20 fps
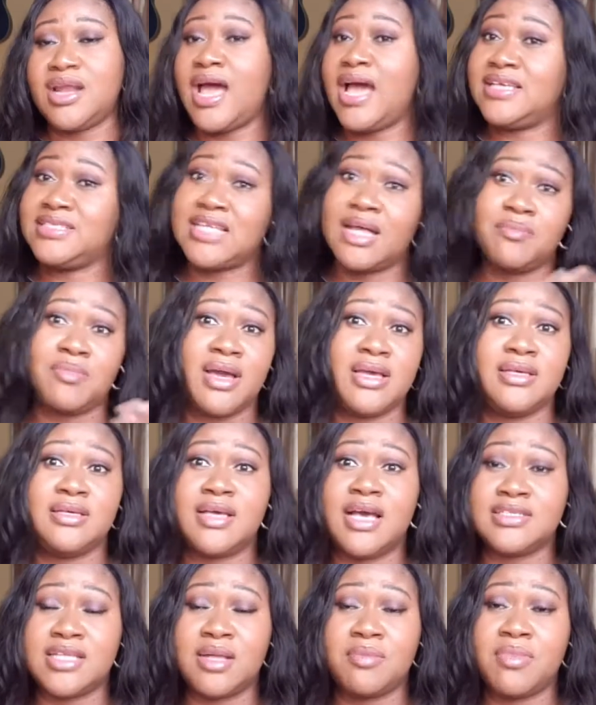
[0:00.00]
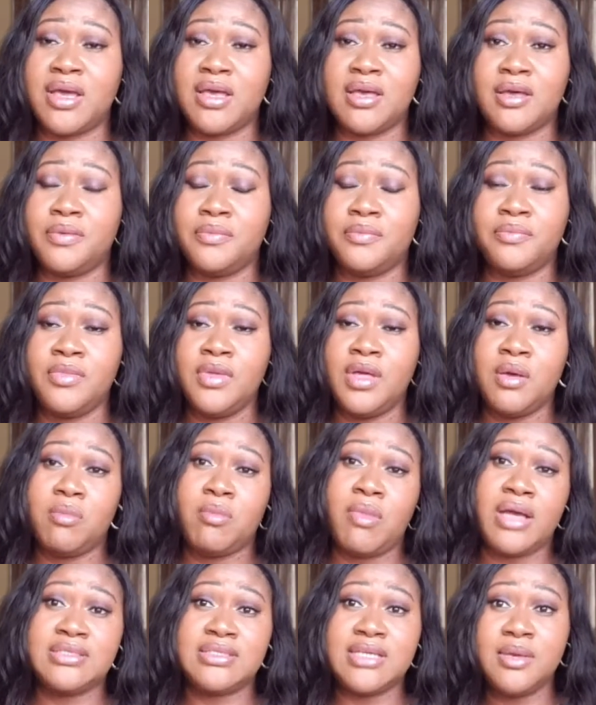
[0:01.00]
I start
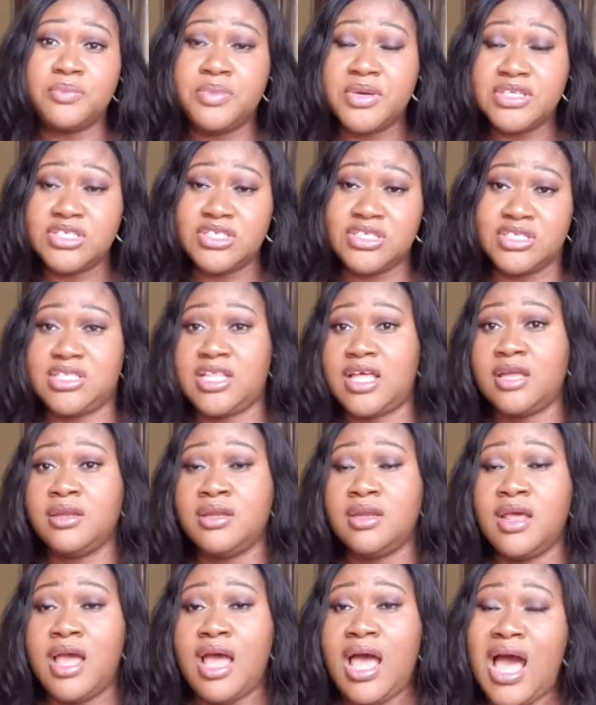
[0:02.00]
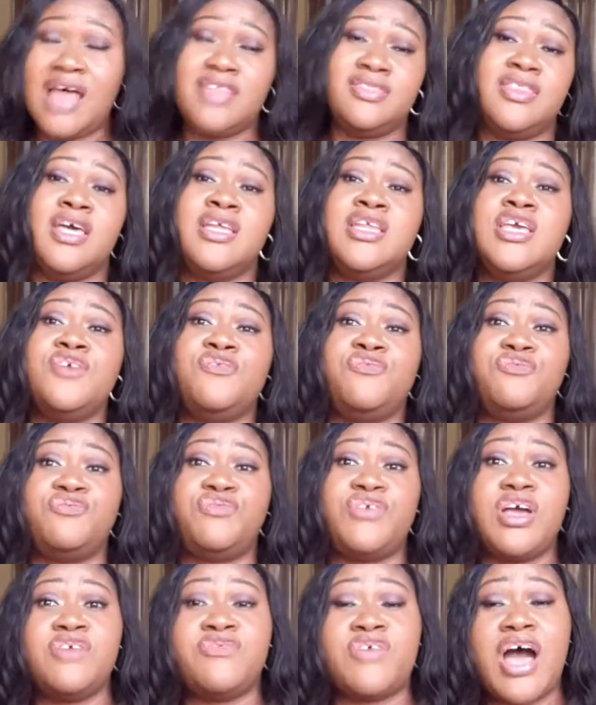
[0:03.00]
my 10 pages then, and then
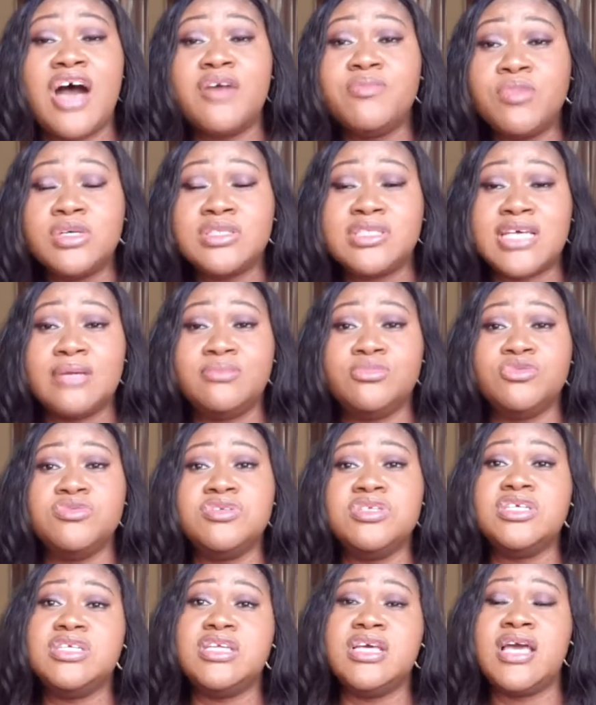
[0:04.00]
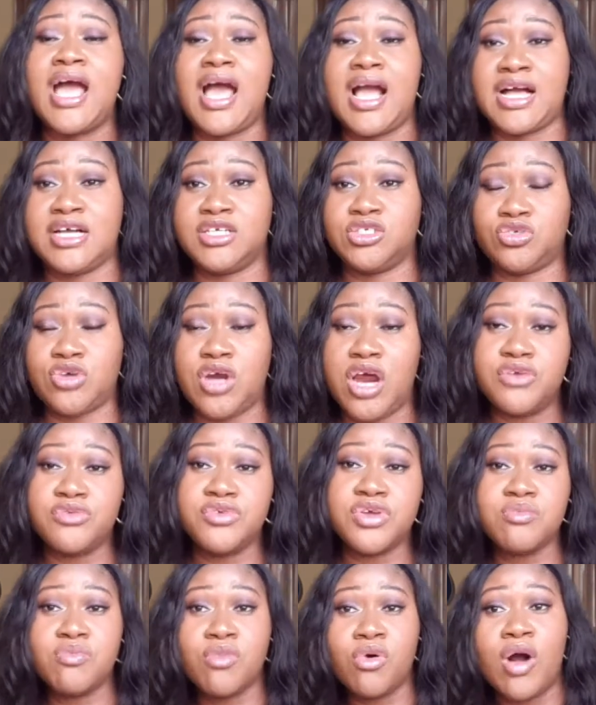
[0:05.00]
if I have more time during the day, I can try and
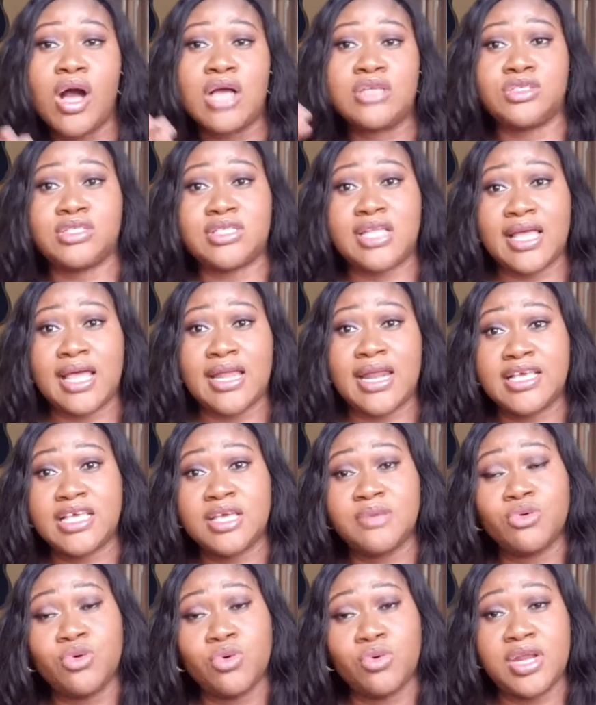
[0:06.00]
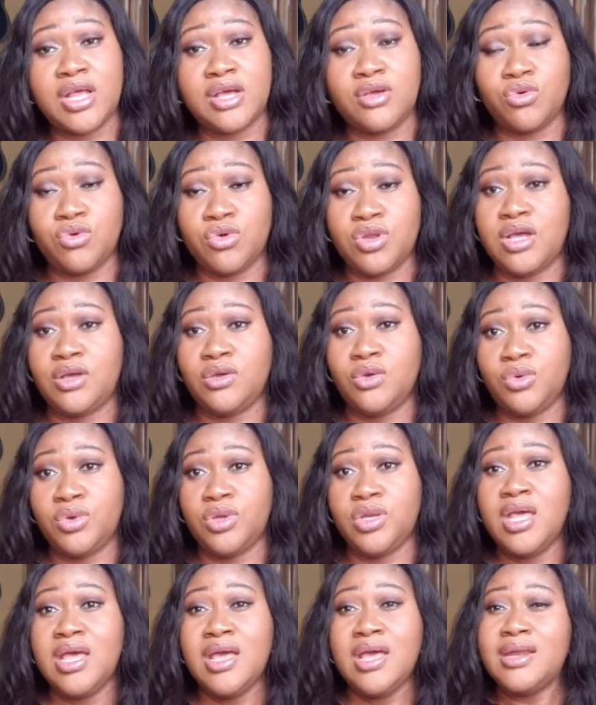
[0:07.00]
read more, and just like that, I keep going and going and going.